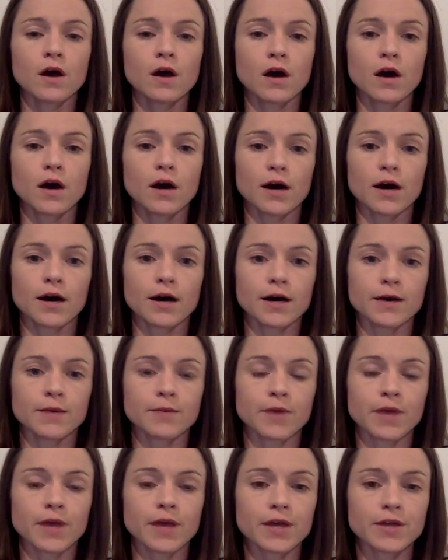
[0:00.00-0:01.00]

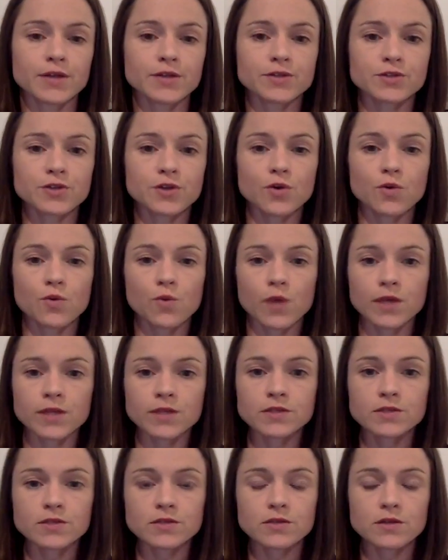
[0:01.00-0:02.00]
And so
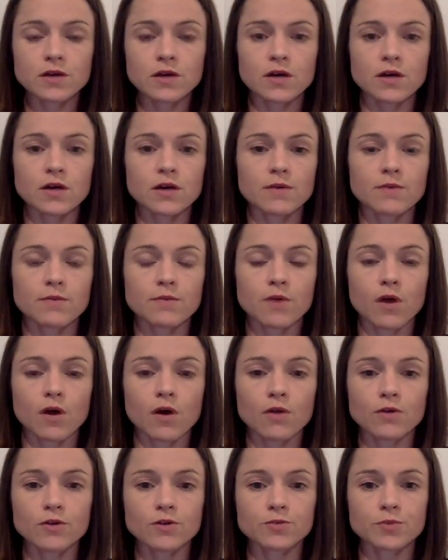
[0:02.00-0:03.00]
once all
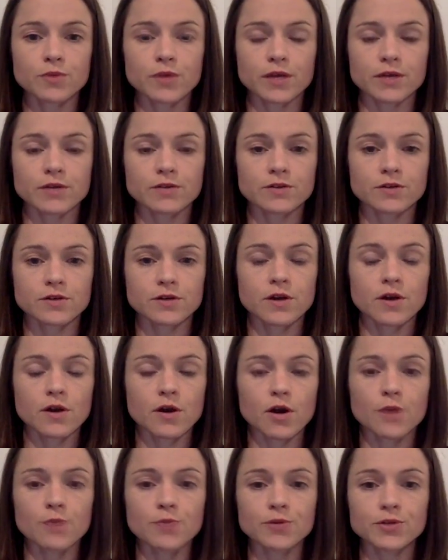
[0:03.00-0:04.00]
those plans are
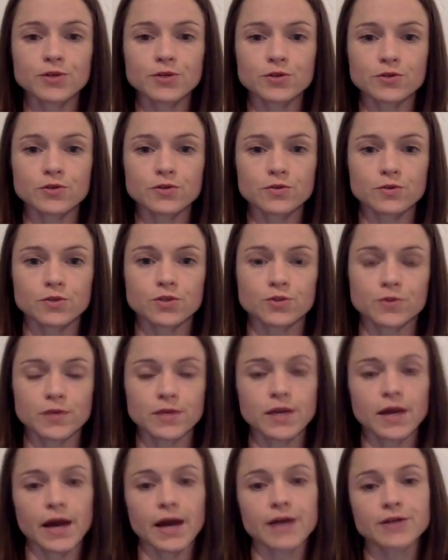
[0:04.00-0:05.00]
produced, which we
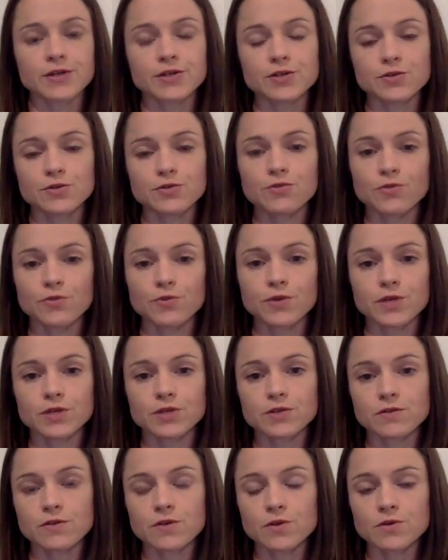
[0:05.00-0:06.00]
guide you through each
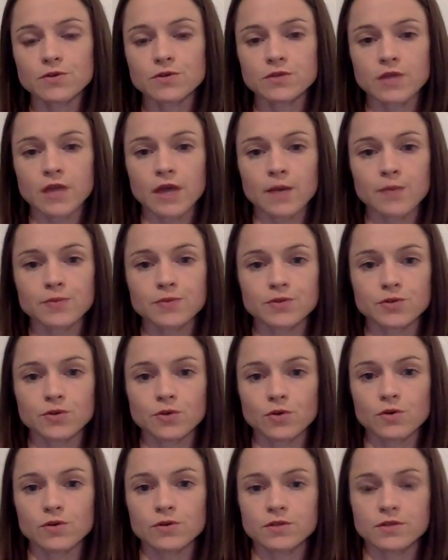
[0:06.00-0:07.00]
of those steps, your
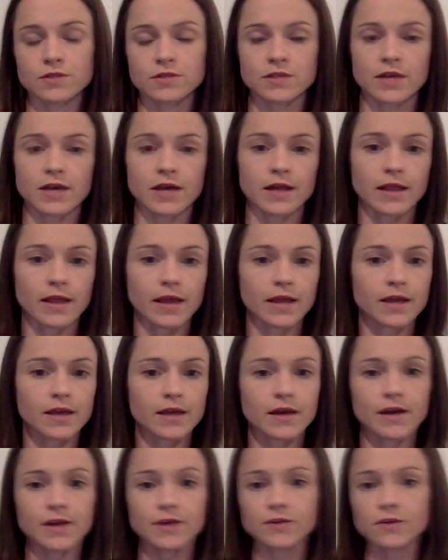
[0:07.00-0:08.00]
goal is to say, I like it,
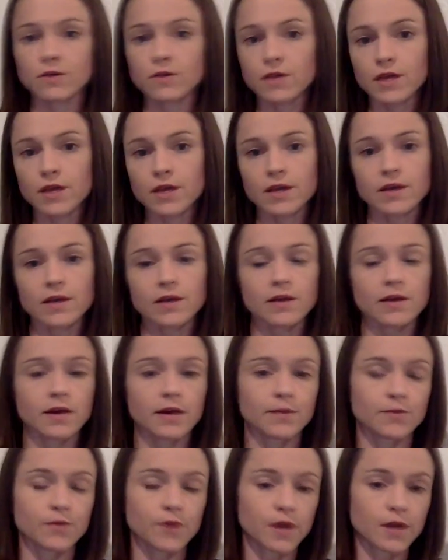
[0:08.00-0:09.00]
I don't like it,
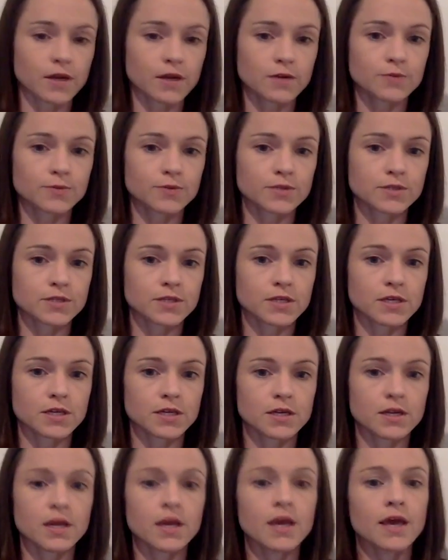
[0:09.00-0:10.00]
I'm ready to
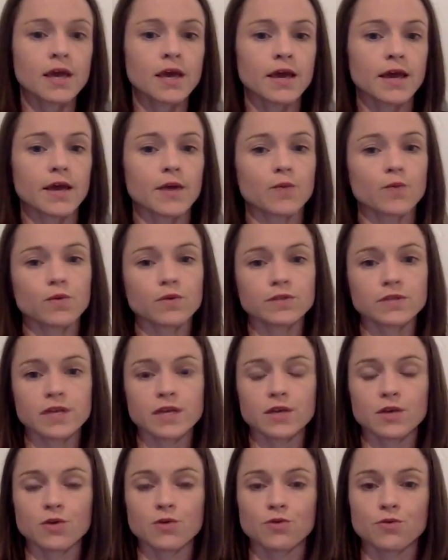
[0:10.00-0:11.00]
proceed, and we'll
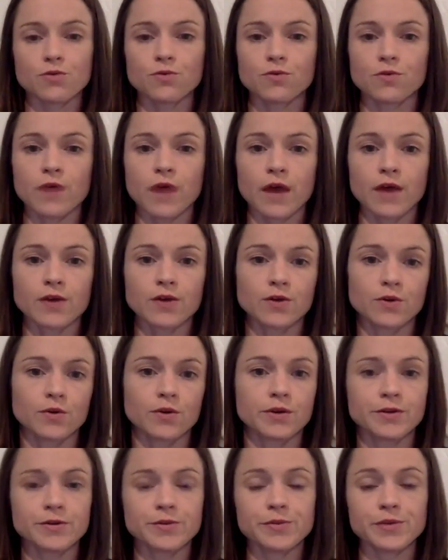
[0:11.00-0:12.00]
take you through that. You don't
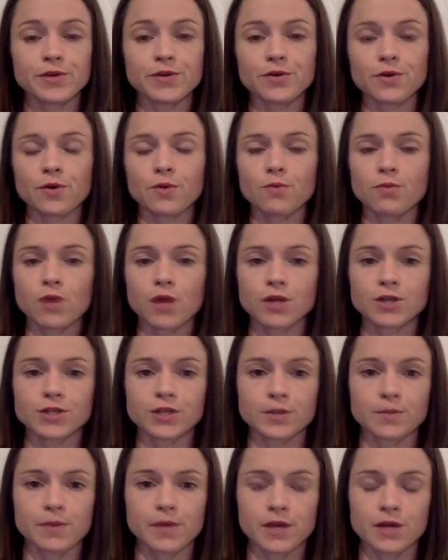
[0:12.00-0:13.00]
need to be your own
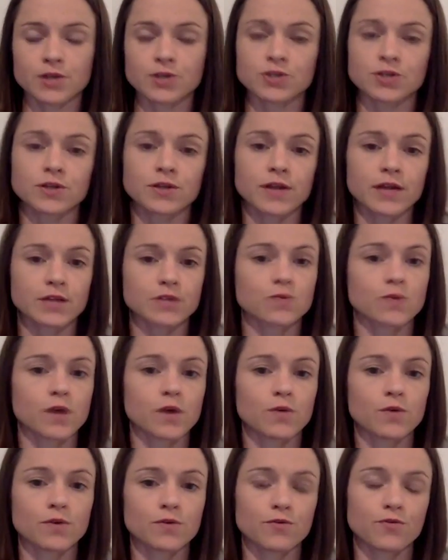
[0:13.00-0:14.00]
project manager, and that's why
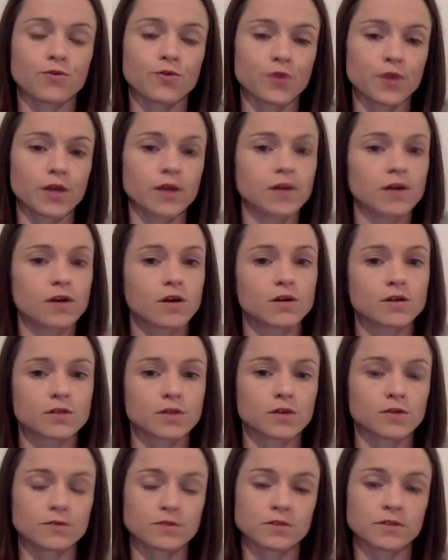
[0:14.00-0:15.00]
we've created
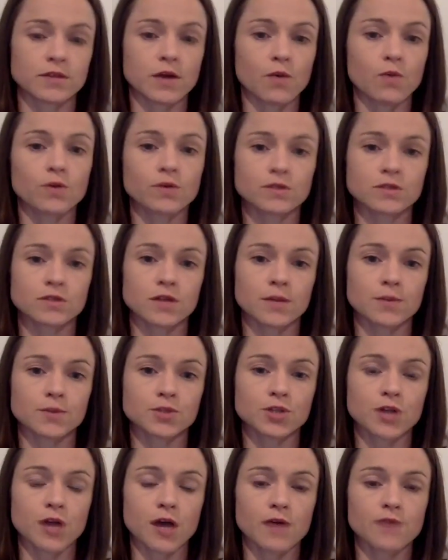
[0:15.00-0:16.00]
ourselves as that one-stop
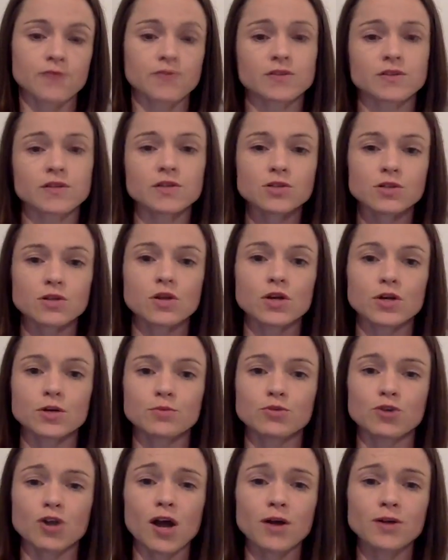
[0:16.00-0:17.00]
shop. For such a large
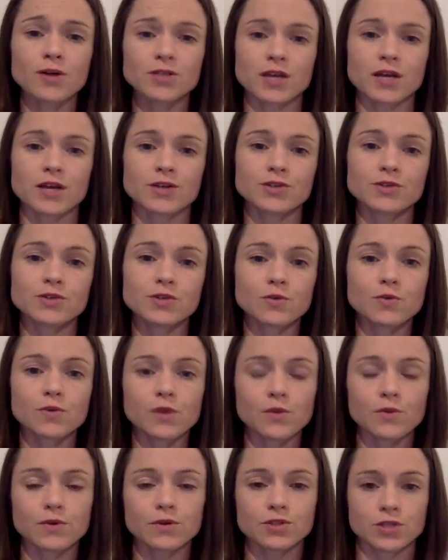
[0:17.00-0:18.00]
project, you can
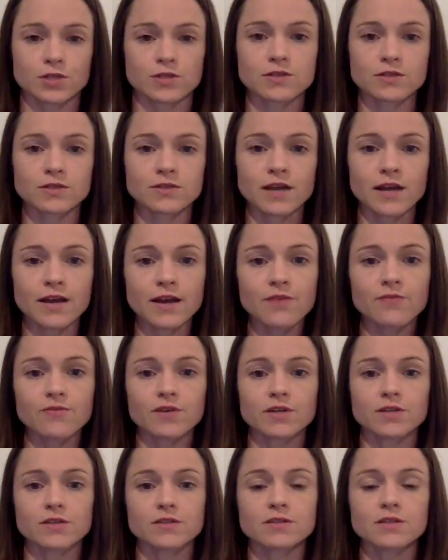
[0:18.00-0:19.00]
work with Just Design
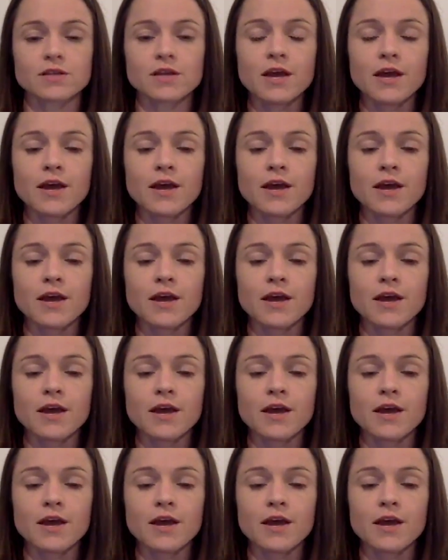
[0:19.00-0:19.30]
Everest,